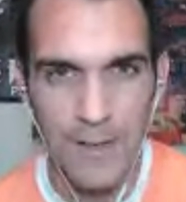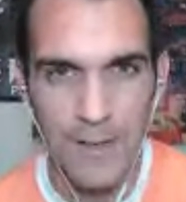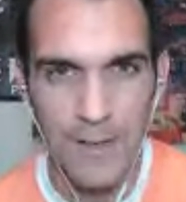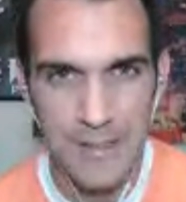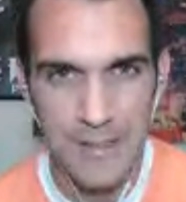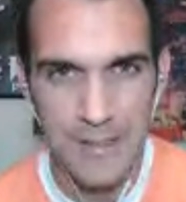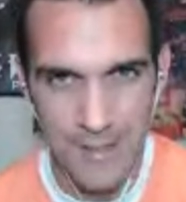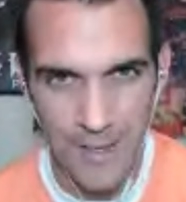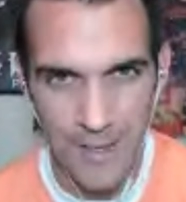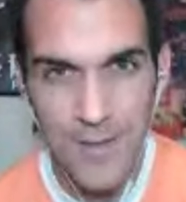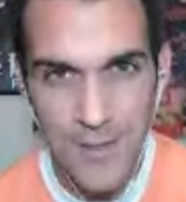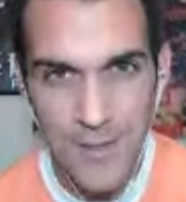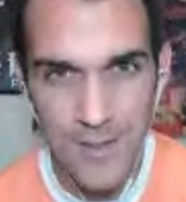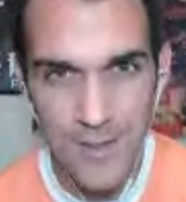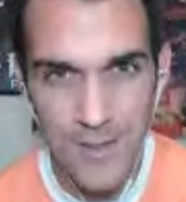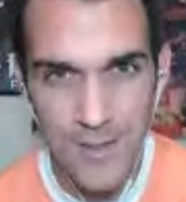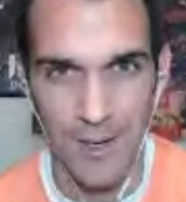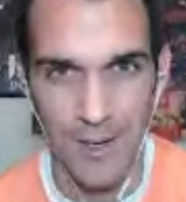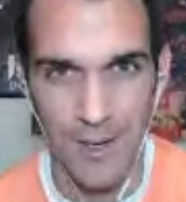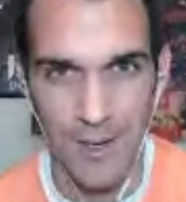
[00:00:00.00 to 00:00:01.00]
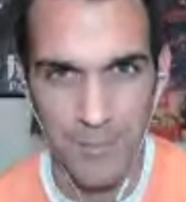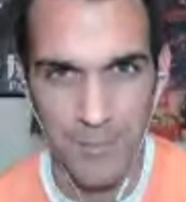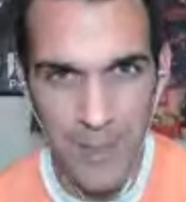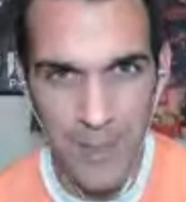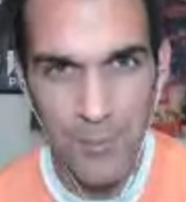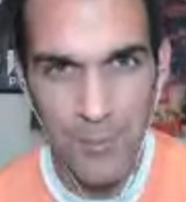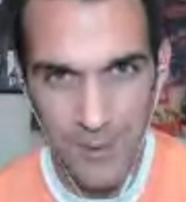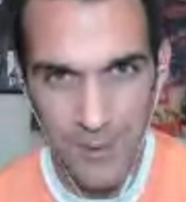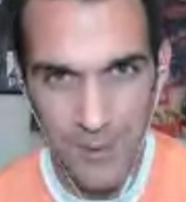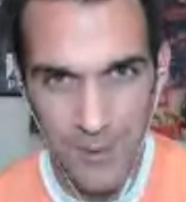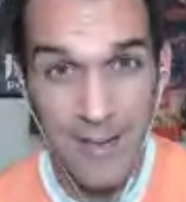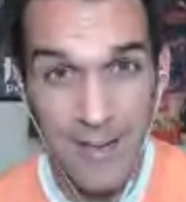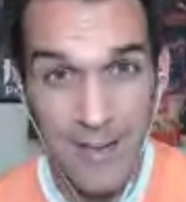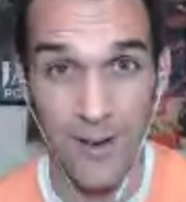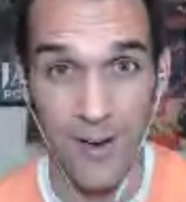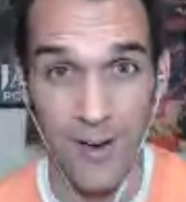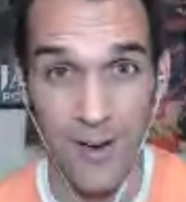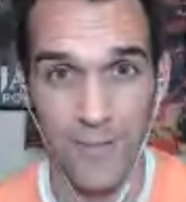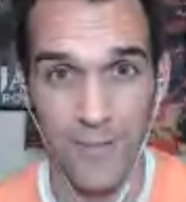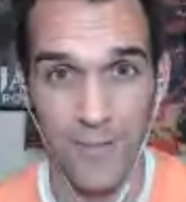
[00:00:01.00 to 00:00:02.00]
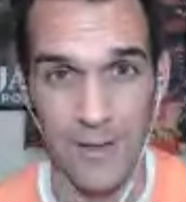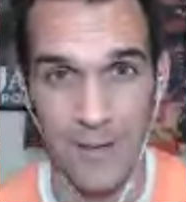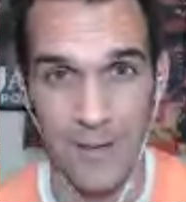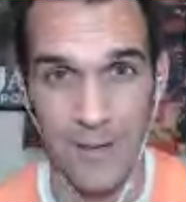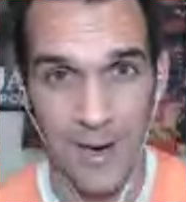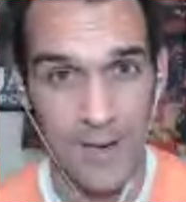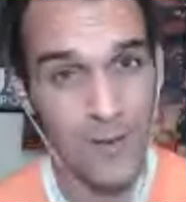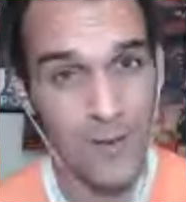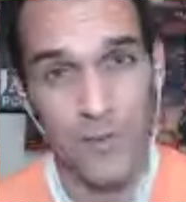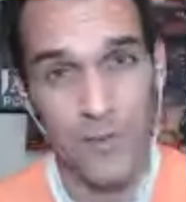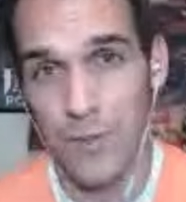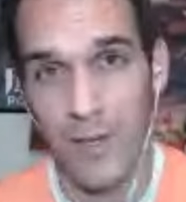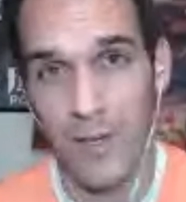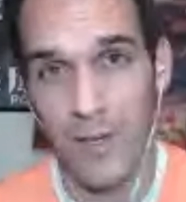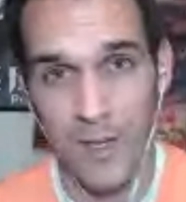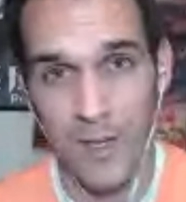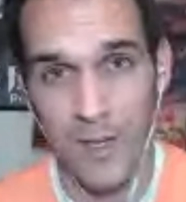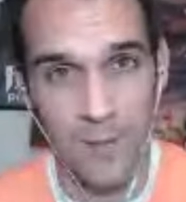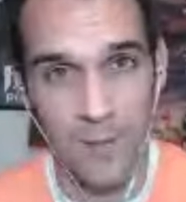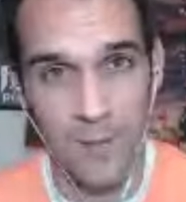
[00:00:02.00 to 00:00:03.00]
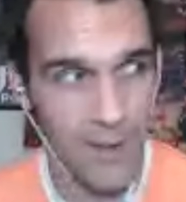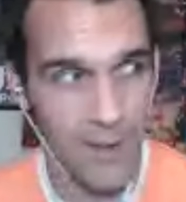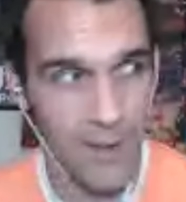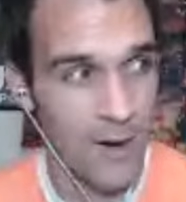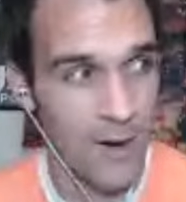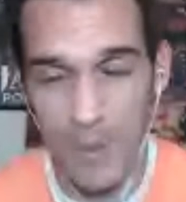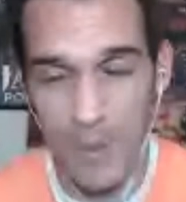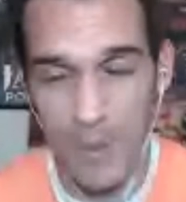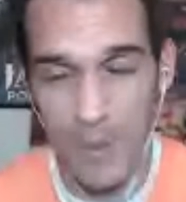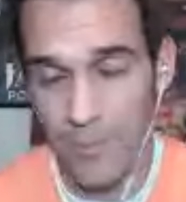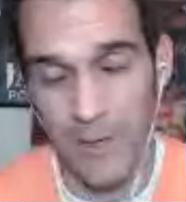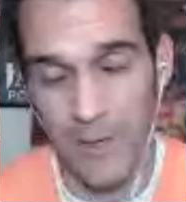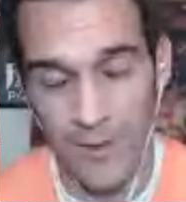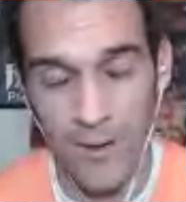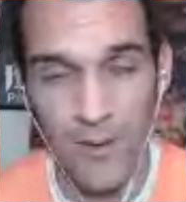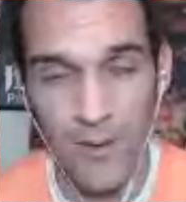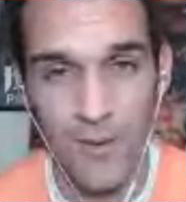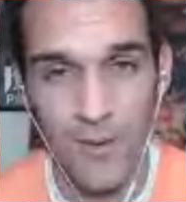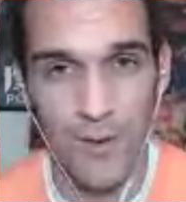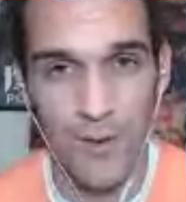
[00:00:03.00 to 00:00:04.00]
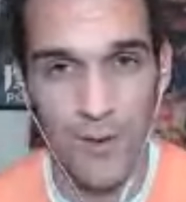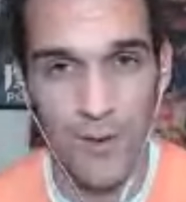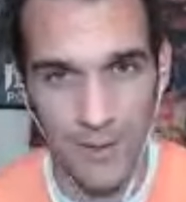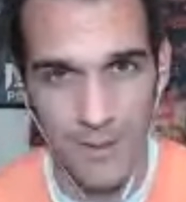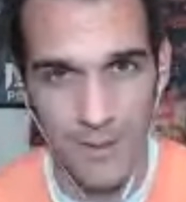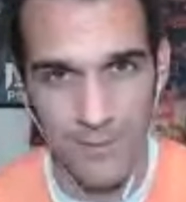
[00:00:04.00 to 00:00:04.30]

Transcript: like sell some. People like coffee. I don't drink it, but a lot of people I know, dude, like